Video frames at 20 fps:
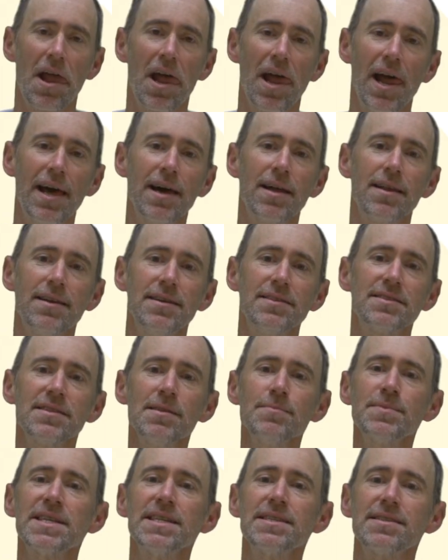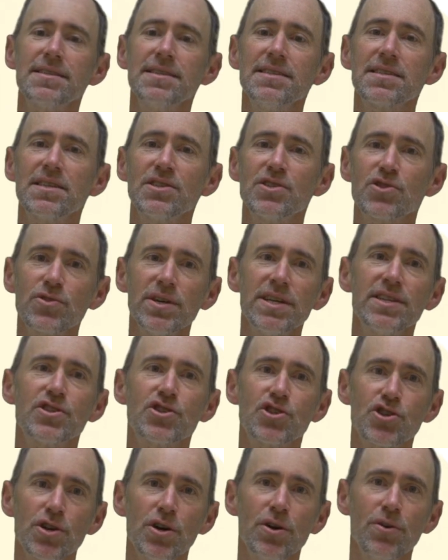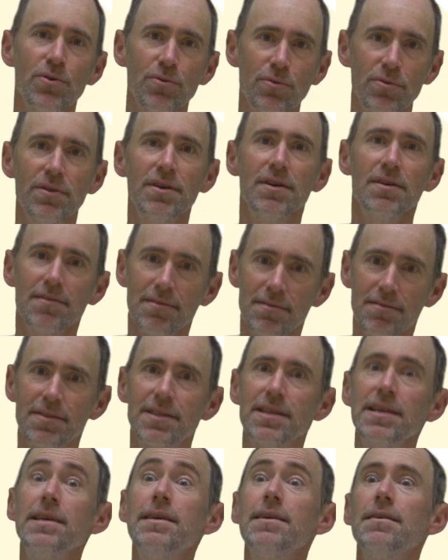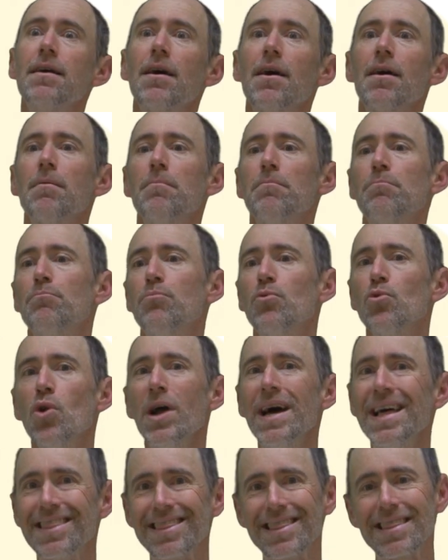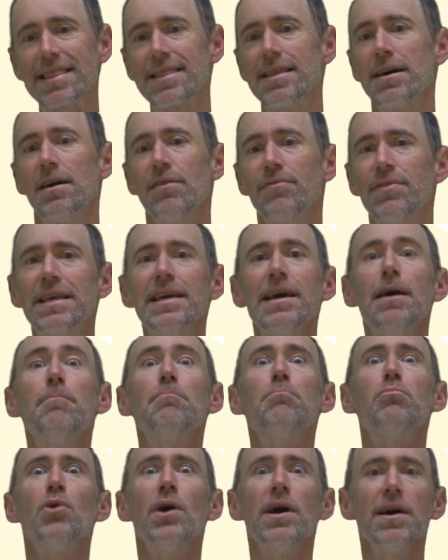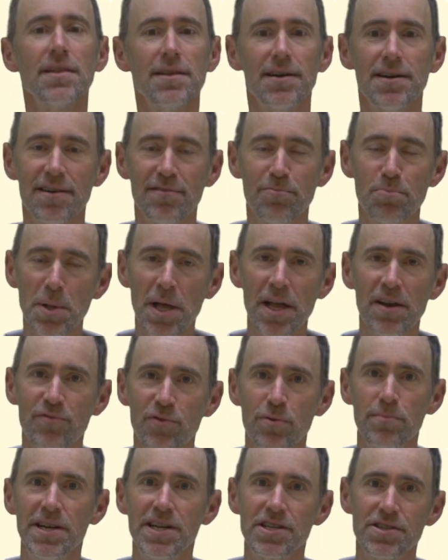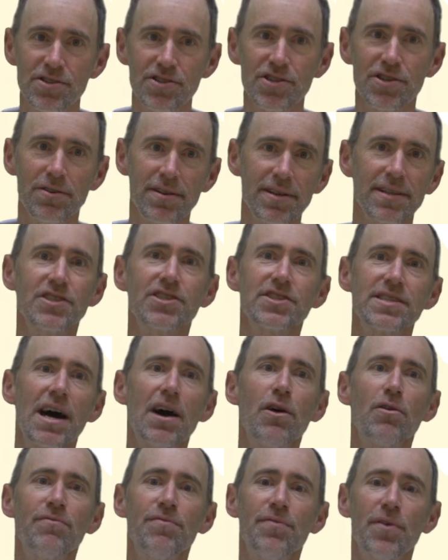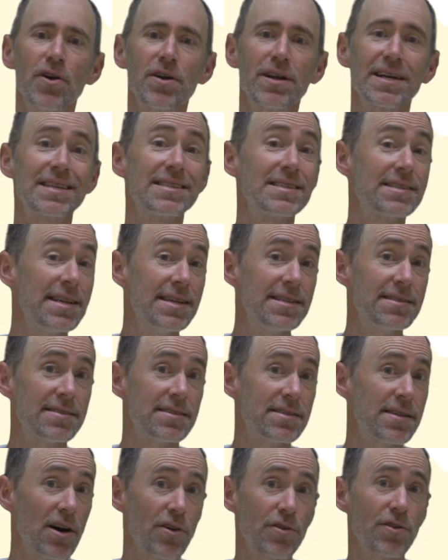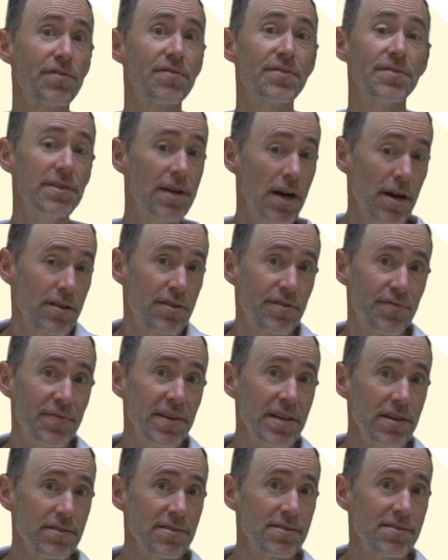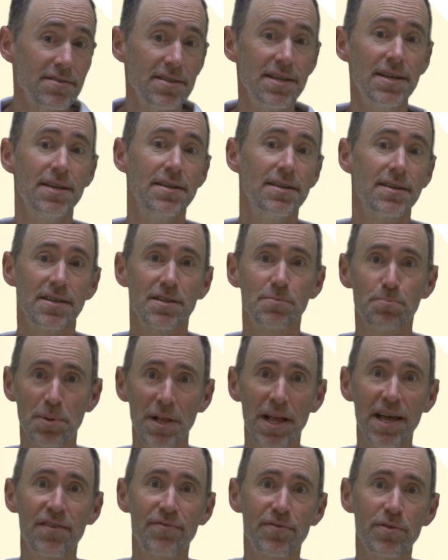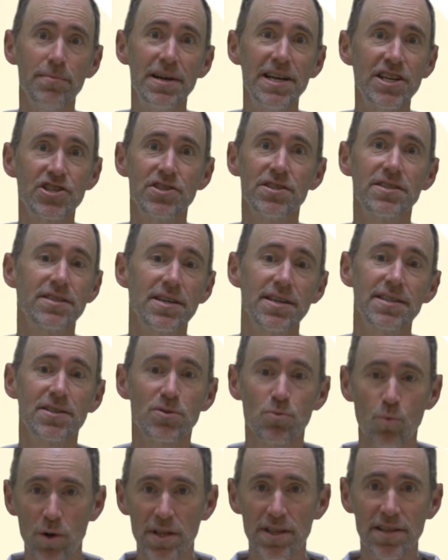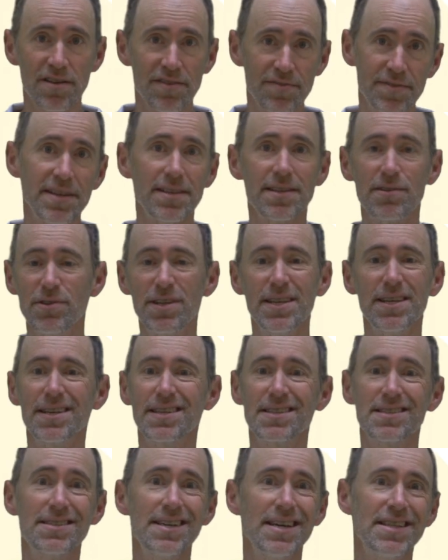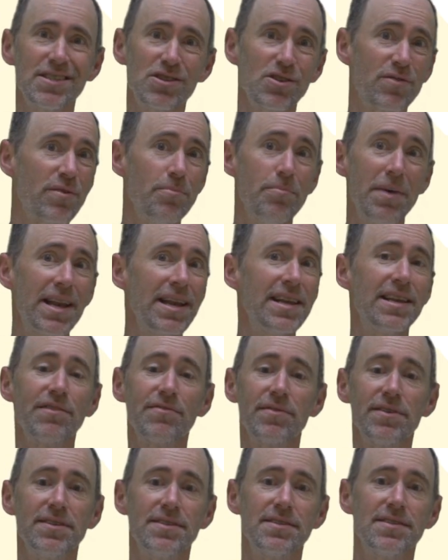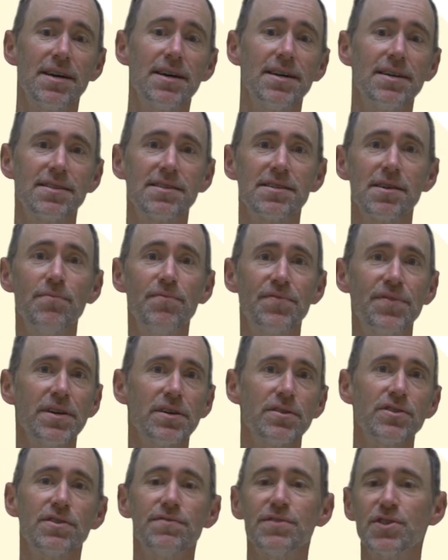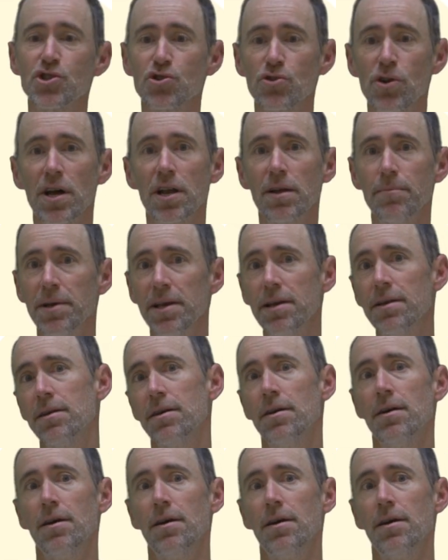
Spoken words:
And in some sense, these constraints show the breadth of the umbrella of planet formation, showing just how far it extends into other fields. Because planet formation is not just one little field, it really extends over many different subfields of astronomy